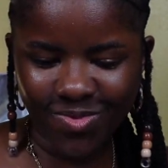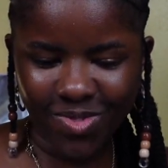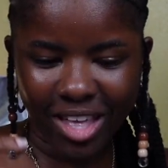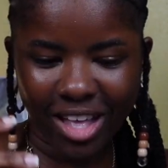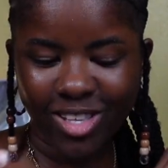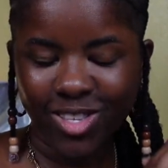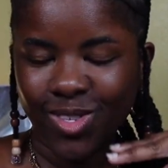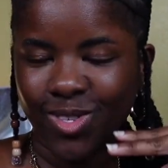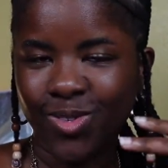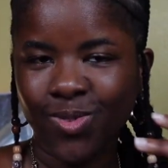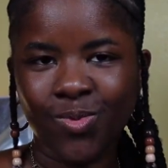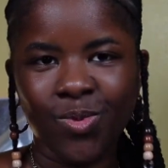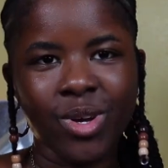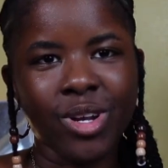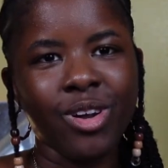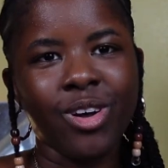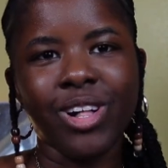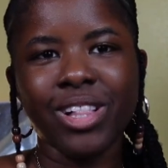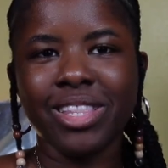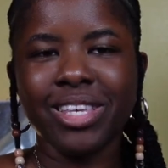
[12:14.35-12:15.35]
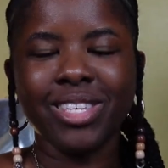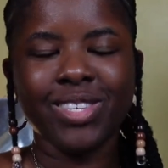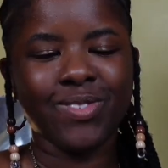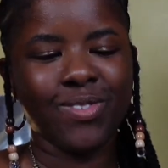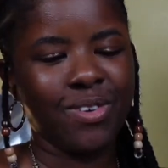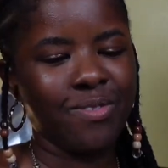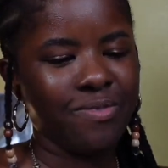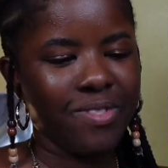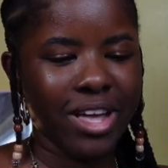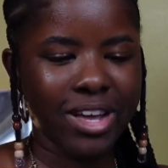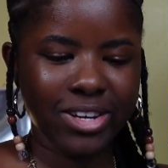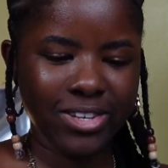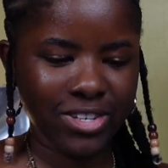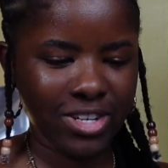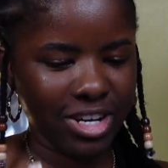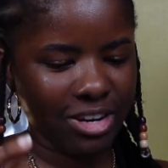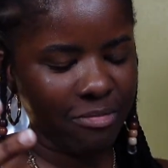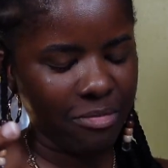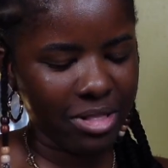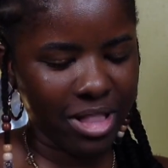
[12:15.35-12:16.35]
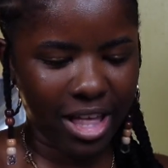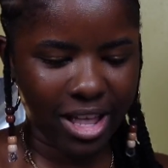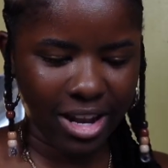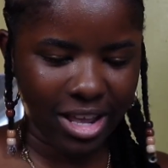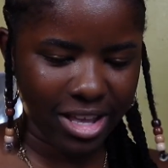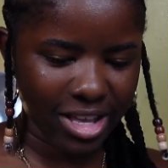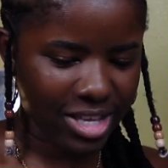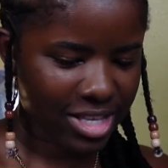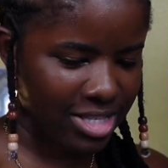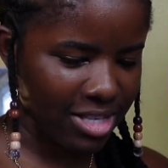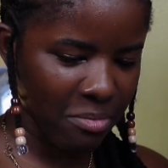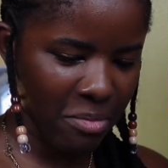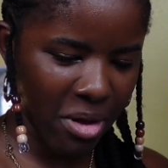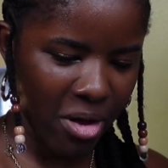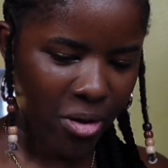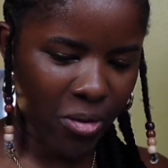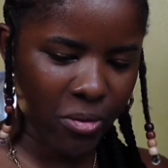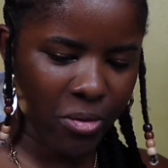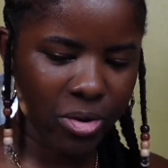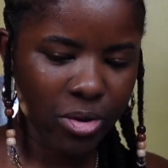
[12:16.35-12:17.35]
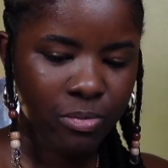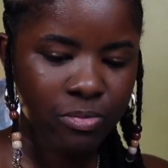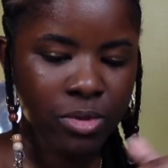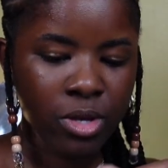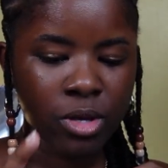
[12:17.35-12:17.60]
That's what all this reflection and planning is about.